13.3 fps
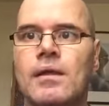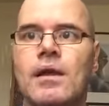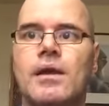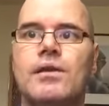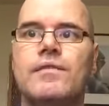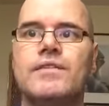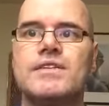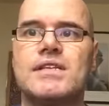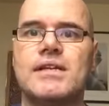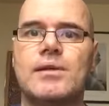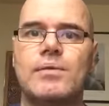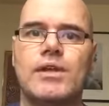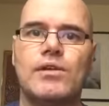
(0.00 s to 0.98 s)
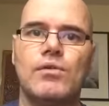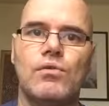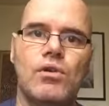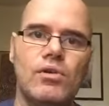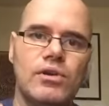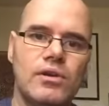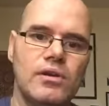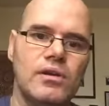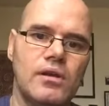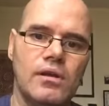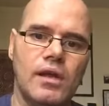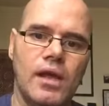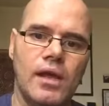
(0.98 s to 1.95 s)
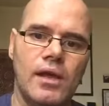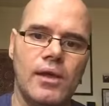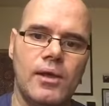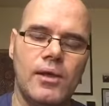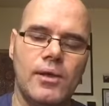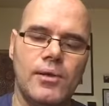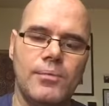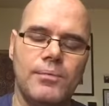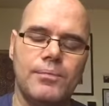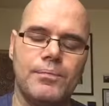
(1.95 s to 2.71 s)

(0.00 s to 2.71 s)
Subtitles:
And obviously, when you're on